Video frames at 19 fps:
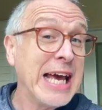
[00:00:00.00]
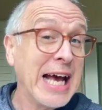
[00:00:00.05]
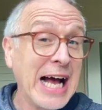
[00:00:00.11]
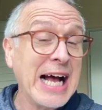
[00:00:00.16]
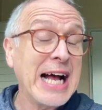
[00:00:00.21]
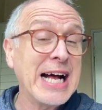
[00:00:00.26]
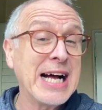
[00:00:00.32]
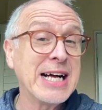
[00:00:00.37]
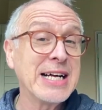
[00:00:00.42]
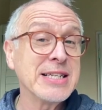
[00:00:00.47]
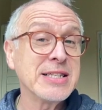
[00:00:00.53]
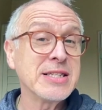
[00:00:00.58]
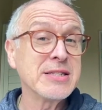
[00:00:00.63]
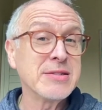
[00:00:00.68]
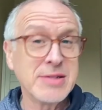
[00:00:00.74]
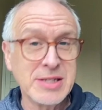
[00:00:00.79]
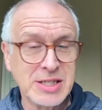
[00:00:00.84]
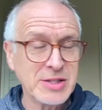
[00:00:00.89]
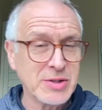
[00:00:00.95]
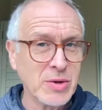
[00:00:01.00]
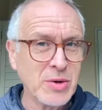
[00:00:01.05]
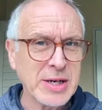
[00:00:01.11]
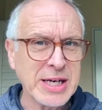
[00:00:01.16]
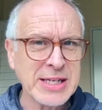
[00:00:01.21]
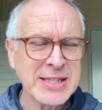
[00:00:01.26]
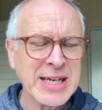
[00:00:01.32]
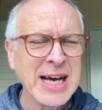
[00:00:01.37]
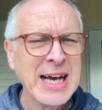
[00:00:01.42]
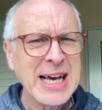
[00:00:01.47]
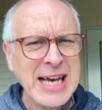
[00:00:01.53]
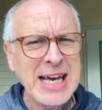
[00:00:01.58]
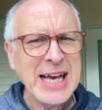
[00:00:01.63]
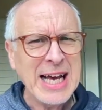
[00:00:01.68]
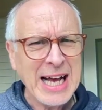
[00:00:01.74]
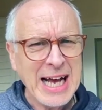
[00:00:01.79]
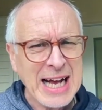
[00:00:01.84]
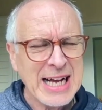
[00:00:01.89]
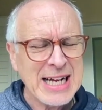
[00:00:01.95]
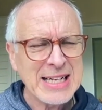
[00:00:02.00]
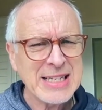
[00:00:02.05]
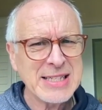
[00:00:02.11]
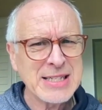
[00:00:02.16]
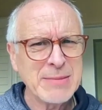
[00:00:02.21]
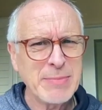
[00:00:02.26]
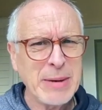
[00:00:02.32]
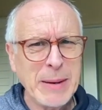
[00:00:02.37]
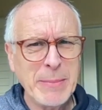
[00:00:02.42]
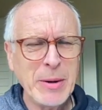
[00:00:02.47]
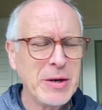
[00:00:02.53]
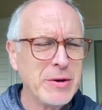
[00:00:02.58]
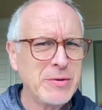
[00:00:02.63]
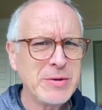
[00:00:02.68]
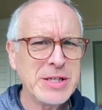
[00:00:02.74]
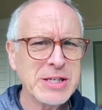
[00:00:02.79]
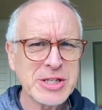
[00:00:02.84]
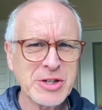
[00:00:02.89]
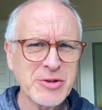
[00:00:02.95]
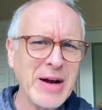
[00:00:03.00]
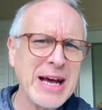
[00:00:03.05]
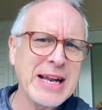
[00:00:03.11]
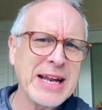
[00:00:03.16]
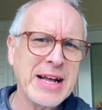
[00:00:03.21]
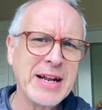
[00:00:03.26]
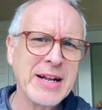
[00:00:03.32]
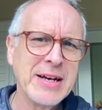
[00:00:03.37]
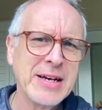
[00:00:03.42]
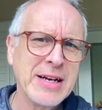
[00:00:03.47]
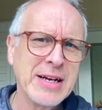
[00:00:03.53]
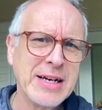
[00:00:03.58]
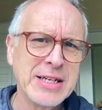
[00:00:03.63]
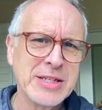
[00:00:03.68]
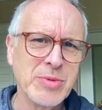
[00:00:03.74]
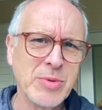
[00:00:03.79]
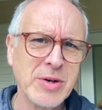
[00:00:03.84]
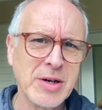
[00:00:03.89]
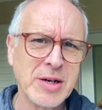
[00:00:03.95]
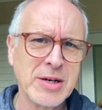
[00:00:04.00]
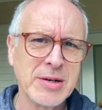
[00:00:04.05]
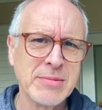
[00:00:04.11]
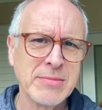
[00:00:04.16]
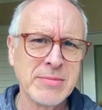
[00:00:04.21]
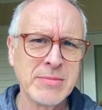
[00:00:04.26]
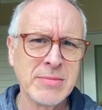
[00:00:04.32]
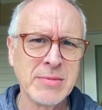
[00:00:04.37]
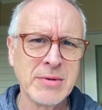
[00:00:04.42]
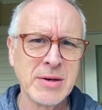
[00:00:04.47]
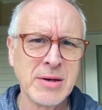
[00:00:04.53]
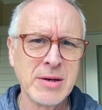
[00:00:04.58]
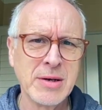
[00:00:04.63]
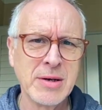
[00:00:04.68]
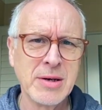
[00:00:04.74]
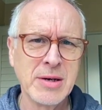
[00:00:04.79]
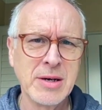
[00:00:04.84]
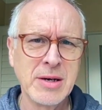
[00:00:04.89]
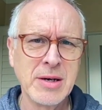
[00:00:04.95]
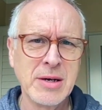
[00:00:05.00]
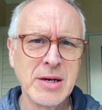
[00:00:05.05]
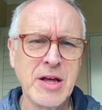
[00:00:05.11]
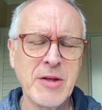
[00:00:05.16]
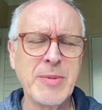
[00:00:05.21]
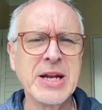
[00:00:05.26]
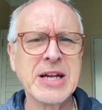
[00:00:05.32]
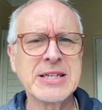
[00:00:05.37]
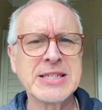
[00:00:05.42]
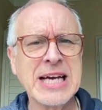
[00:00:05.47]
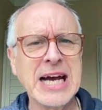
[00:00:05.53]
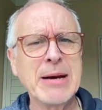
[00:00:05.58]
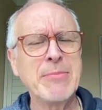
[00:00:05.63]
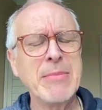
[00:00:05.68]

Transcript: has, this is Hawkins, he has people who discredit his work. He's been attacked